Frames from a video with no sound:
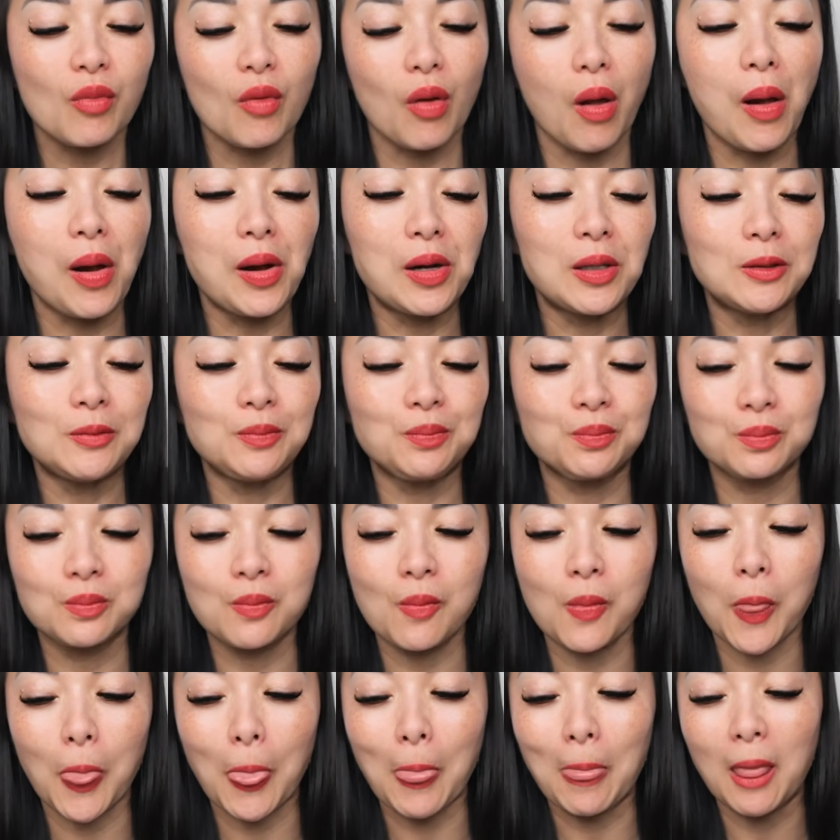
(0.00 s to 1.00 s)
And
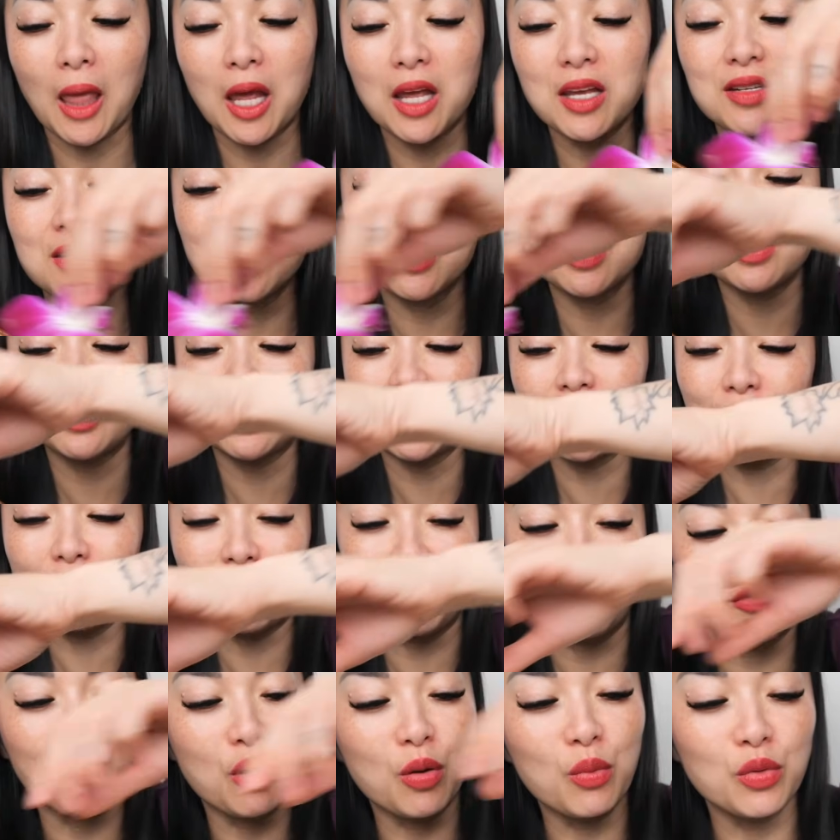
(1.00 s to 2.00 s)
he did say my
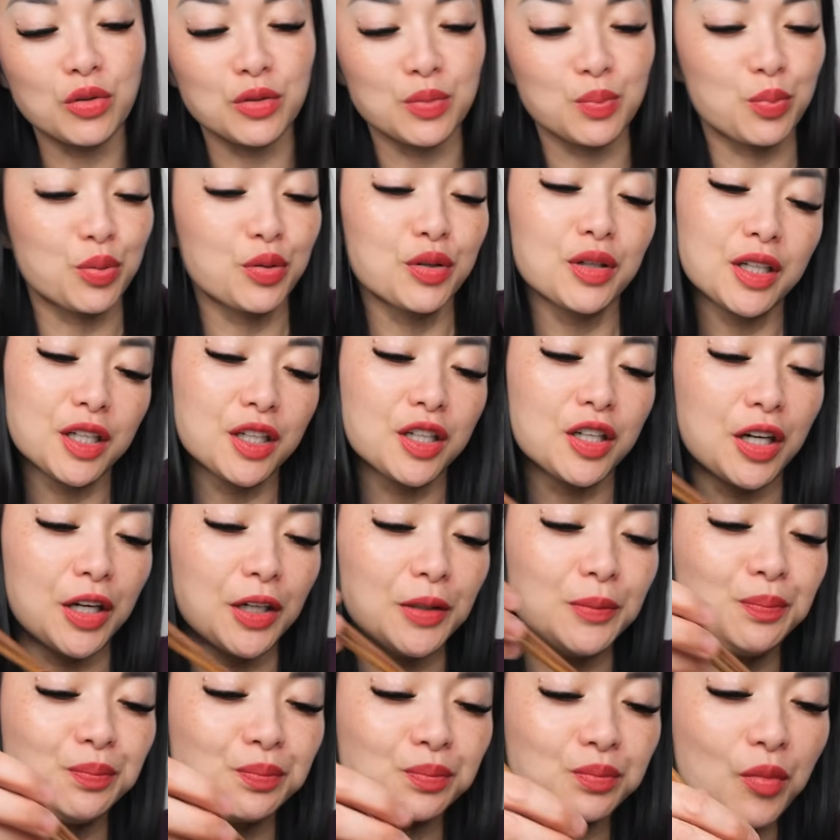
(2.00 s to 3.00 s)
form was pretty
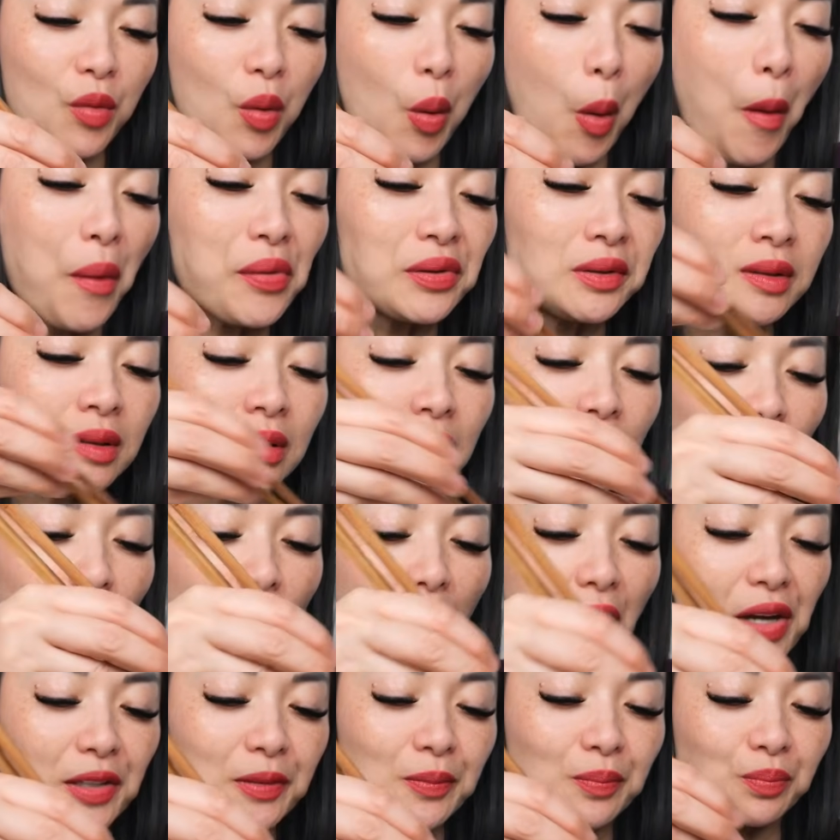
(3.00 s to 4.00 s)
good.
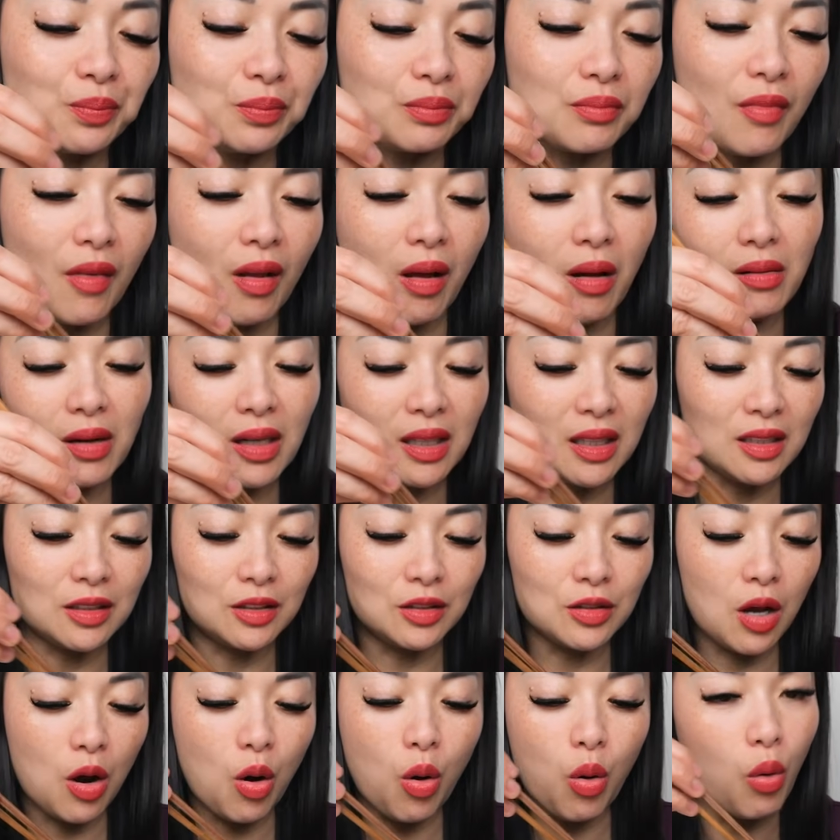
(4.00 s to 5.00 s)
Like it's
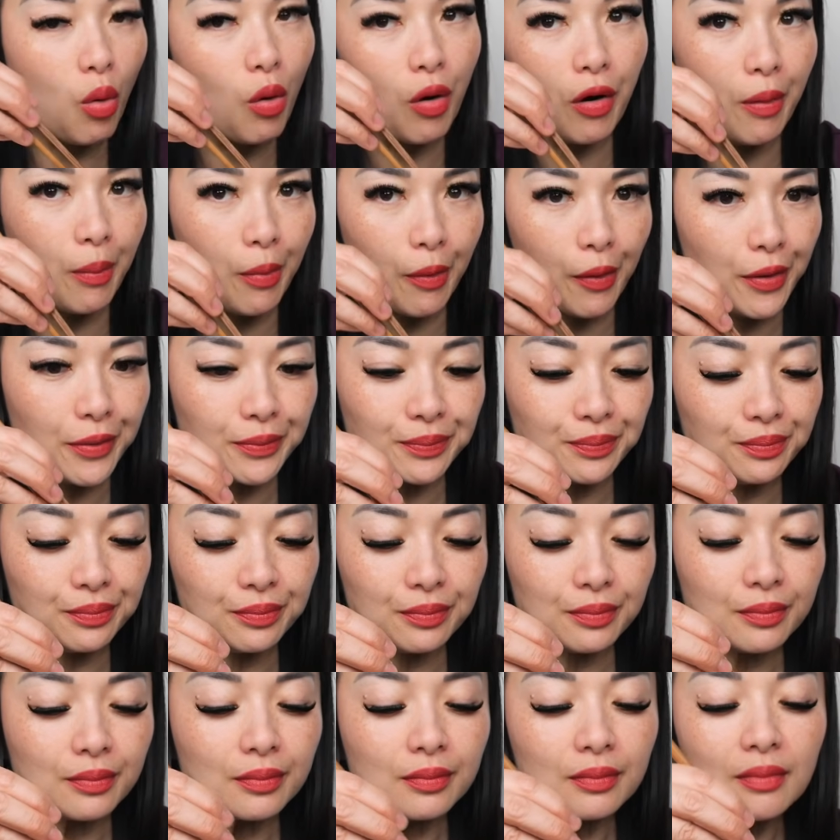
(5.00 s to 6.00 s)
not horrible,
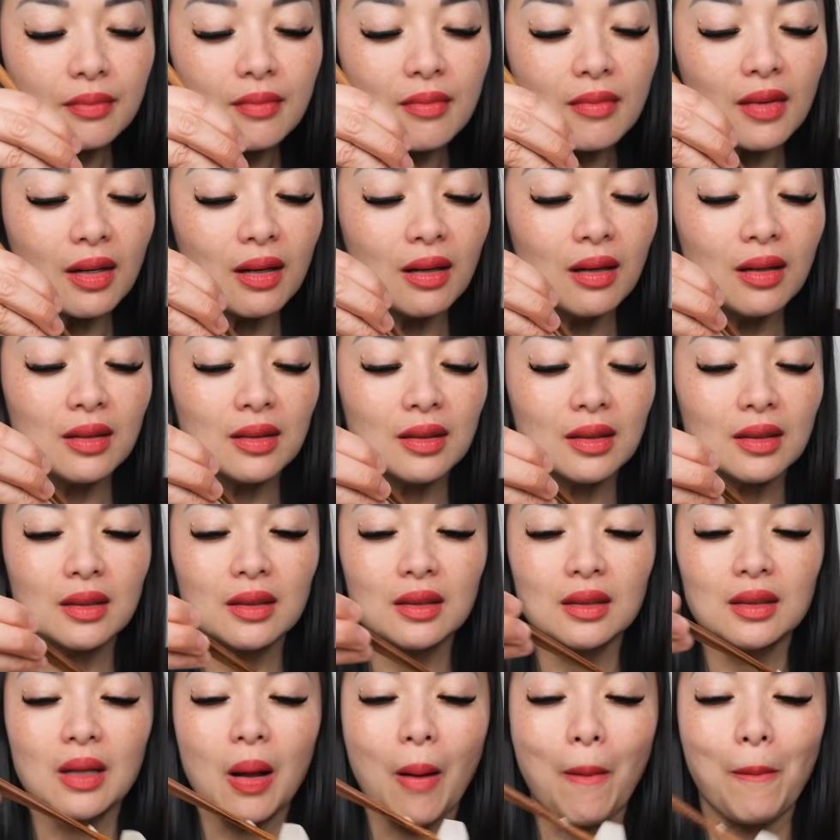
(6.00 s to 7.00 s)

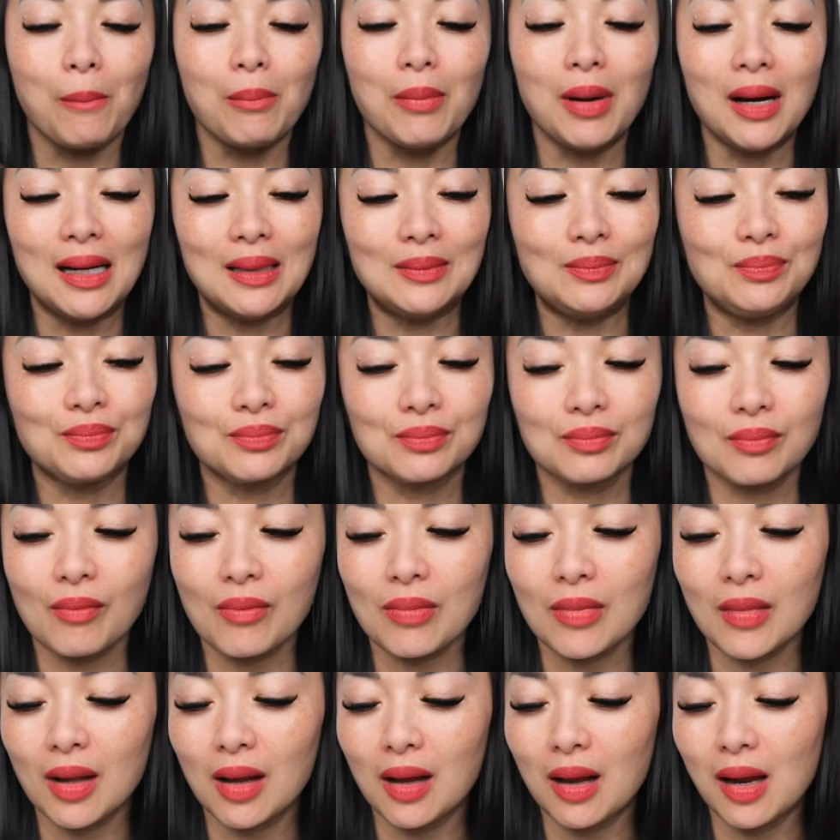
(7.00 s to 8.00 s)
but
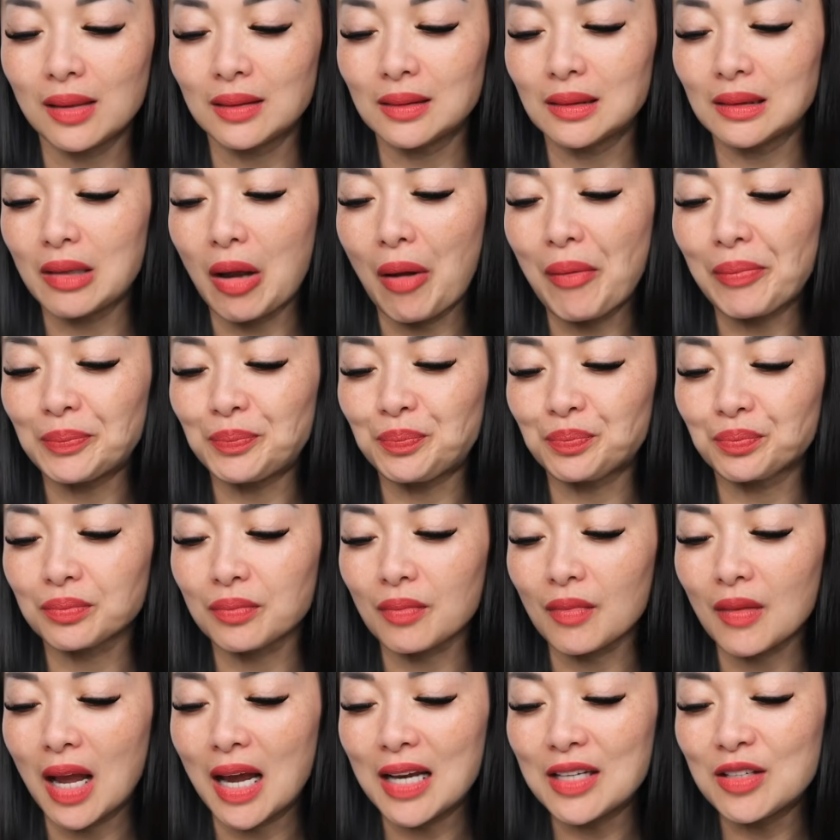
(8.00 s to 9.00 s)

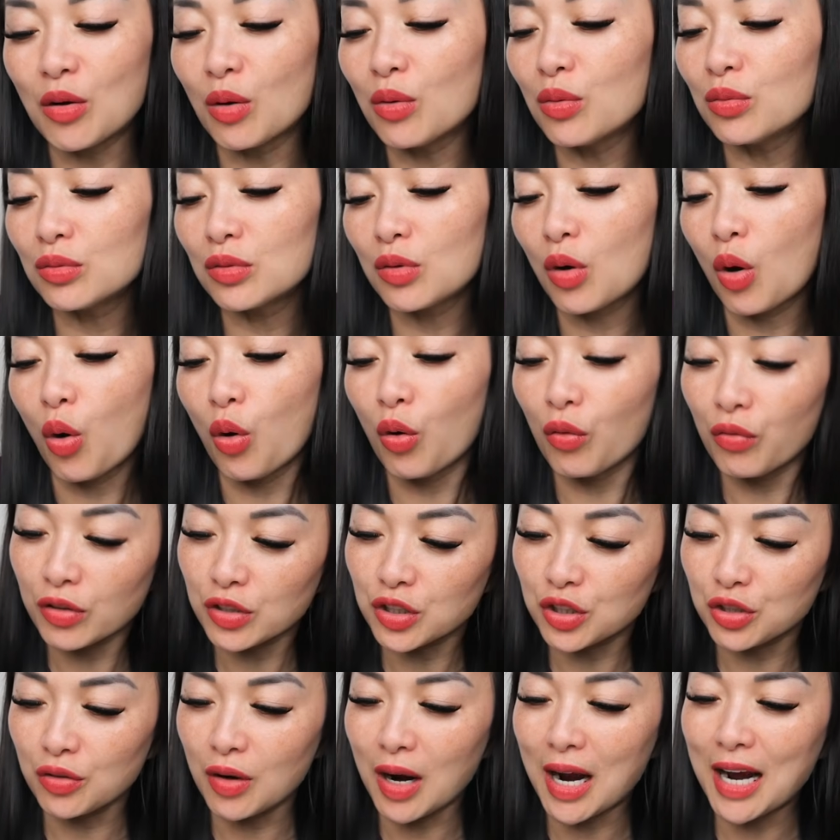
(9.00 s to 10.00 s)
I don't
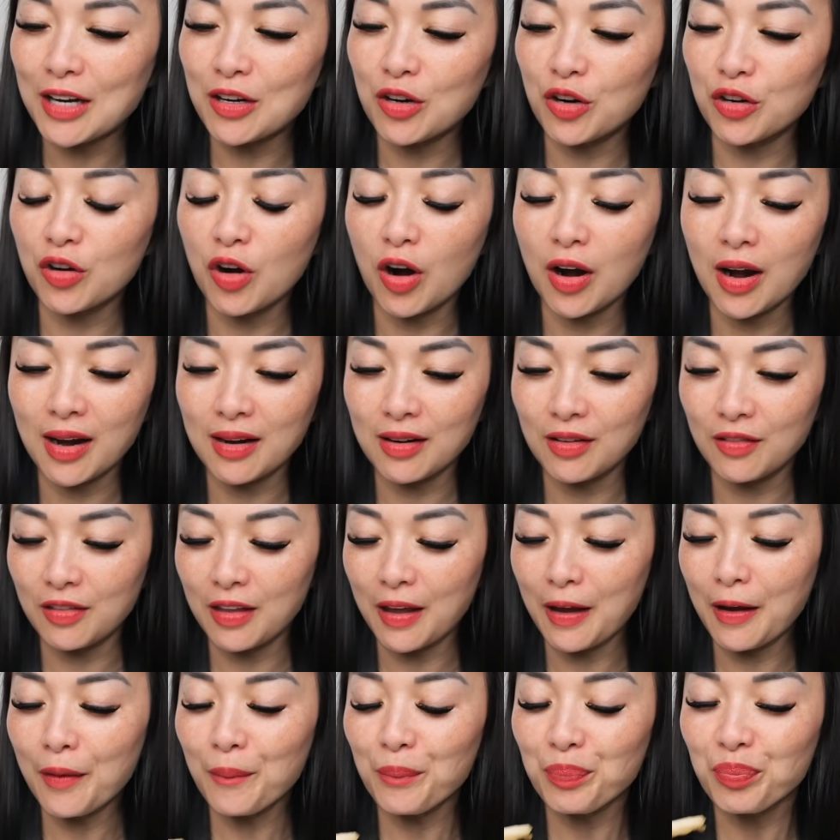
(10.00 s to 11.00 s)
overstride or
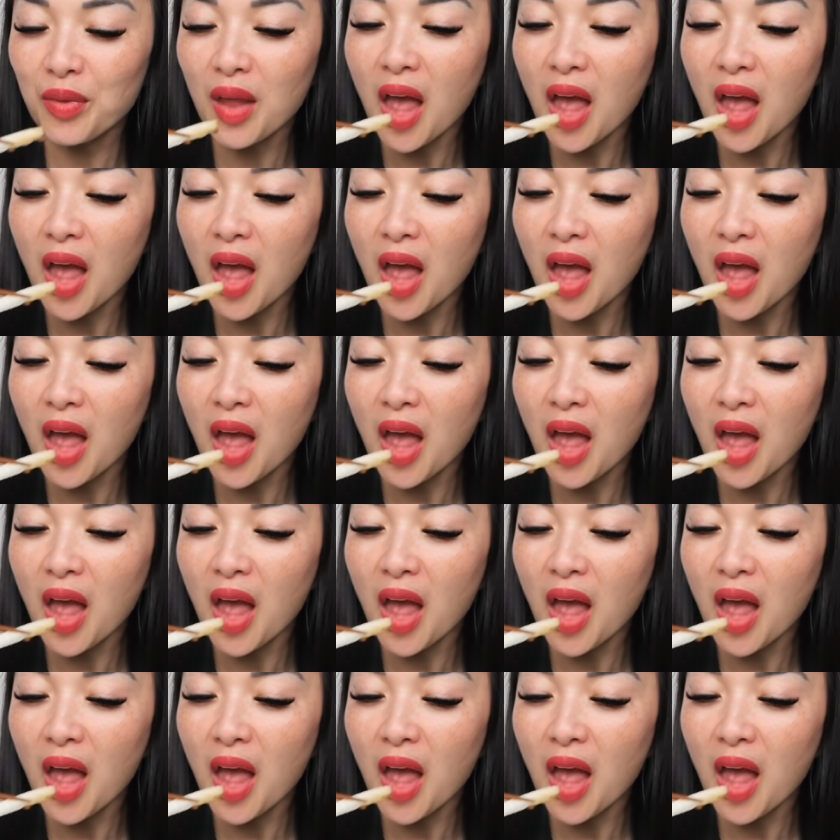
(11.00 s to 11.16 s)
anything.